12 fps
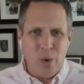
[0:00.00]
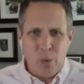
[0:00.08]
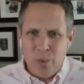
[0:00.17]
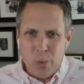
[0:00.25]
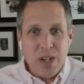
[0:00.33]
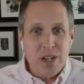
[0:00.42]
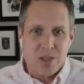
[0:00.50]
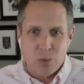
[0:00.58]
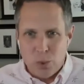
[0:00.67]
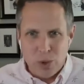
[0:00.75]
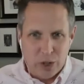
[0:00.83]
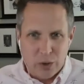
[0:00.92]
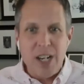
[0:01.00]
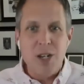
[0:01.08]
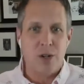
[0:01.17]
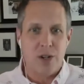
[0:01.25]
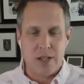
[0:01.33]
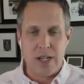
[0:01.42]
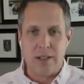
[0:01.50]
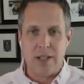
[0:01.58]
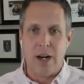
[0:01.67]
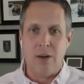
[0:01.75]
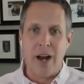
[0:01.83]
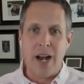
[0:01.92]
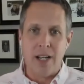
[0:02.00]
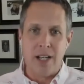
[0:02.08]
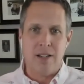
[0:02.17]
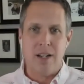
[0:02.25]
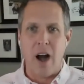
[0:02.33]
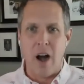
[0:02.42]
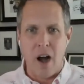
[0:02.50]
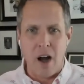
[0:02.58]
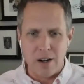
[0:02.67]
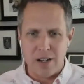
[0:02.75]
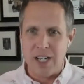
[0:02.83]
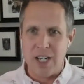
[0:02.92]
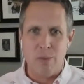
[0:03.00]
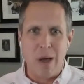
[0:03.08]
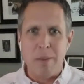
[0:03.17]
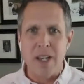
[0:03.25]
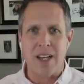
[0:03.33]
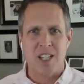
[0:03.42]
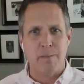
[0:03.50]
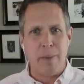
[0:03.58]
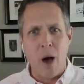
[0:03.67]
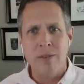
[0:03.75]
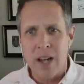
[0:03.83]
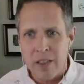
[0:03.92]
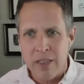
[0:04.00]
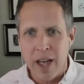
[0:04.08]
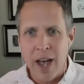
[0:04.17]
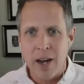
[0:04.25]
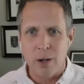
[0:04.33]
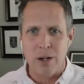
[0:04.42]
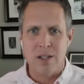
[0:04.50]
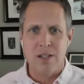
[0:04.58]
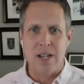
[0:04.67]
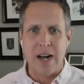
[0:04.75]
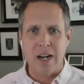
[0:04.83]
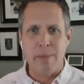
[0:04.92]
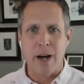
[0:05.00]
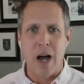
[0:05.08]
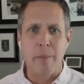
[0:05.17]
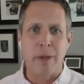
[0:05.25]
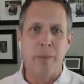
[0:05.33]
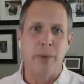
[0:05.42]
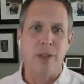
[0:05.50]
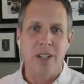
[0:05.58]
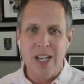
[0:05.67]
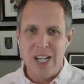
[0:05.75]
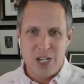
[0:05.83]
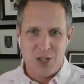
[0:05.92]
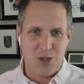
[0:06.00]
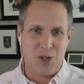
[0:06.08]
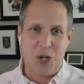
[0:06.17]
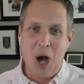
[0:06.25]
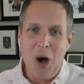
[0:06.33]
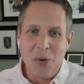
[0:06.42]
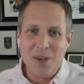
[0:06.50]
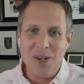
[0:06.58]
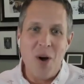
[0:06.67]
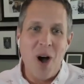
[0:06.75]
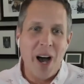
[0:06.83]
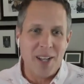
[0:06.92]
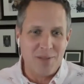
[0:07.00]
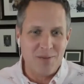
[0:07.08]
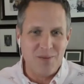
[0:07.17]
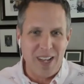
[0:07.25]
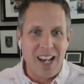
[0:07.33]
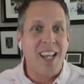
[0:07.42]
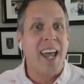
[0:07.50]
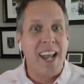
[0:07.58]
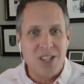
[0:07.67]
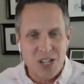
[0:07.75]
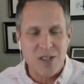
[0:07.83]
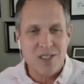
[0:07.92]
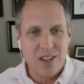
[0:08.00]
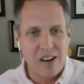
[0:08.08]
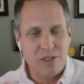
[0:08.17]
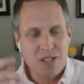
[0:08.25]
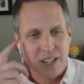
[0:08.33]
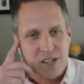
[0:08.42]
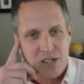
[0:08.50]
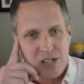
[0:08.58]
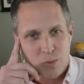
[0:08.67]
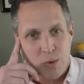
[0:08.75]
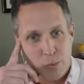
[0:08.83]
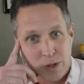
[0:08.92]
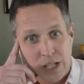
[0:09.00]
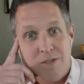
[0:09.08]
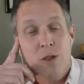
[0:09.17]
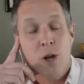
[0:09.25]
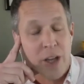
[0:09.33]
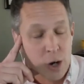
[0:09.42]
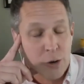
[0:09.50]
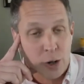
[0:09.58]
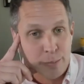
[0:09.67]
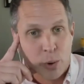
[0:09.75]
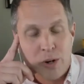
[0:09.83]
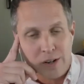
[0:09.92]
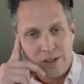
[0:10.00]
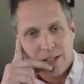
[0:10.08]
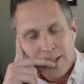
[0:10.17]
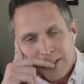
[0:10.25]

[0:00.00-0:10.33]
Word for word: We just, we're creatures like that, right? And, are you know, maybe expound on that or talk about how yeah. people just don't know how to engage in these conversations, yeah. even though they know they're important.